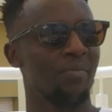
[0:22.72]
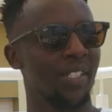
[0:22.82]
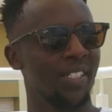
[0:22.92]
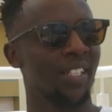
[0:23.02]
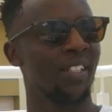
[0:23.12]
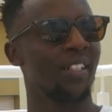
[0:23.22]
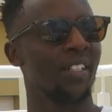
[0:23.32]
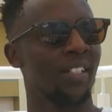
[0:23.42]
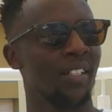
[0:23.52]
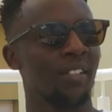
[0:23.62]
Pieter
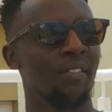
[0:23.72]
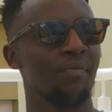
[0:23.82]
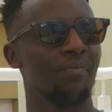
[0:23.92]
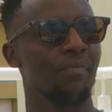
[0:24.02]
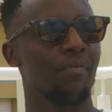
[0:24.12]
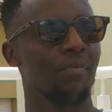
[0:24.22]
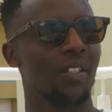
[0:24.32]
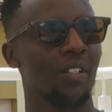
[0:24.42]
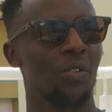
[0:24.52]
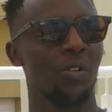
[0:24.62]

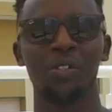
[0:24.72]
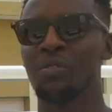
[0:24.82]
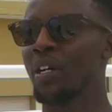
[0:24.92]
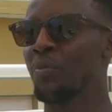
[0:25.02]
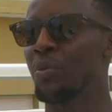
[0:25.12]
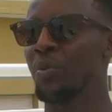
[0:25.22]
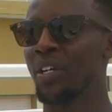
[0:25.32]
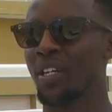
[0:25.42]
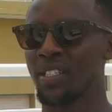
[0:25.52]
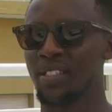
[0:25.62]
called. We
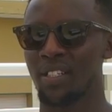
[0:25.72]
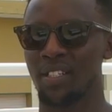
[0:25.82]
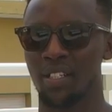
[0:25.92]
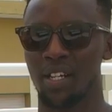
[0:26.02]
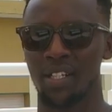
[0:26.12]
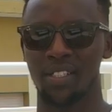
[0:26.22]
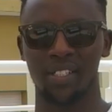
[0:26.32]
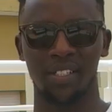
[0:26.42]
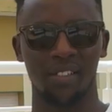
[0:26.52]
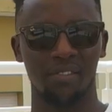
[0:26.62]
were at a
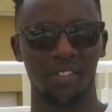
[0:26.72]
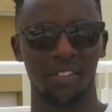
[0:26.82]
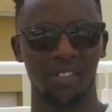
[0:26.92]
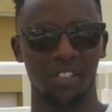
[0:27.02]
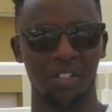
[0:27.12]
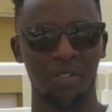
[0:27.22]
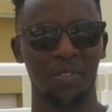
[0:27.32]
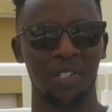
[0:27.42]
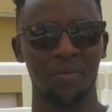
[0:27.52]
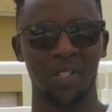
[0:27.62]
dinner in Kiev
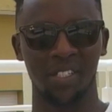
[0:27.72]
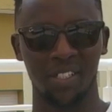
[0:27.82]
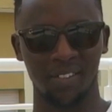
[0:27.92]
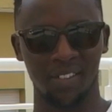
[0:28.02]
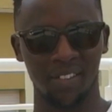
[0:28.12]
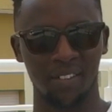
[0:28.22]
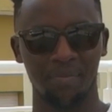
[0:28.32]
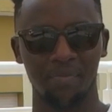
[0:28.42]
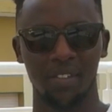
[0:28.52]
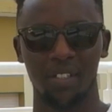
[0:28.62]
somewhere, and then
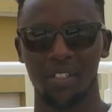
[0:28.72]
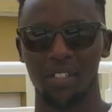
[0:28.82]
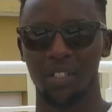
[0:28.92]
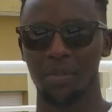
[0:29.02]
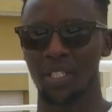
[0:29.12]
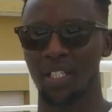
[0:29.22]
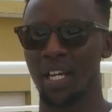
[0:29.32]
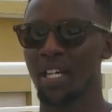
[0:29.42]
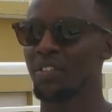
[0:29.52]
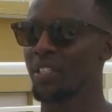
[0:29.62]
he was like,
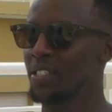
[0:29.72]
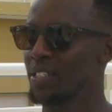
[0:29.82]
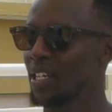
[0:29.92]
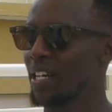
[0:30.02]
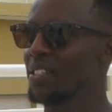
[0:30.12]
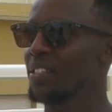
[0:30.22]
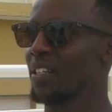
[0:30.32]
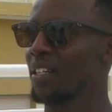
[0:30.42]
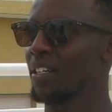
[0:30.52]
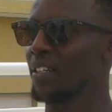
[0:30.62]
"There are these guys.
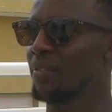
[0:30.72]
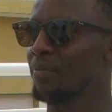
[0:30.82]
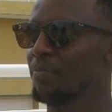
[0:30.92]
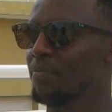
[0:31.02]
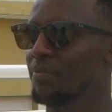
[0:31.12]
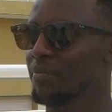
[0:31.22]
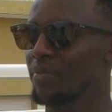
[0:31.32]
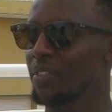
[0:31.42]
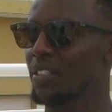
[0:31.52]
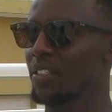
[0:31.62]

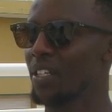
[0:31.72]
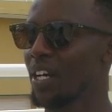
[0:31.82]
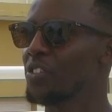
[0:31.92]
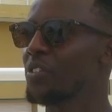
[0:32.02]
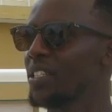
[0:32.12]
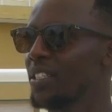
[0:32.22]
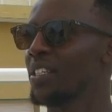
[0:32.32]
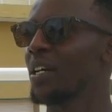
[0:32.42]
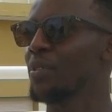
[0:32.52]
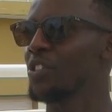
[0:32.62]
They're actually setting
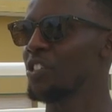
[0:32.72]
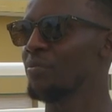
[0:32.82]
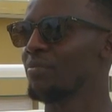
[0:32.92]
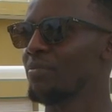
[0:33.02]
up a gym."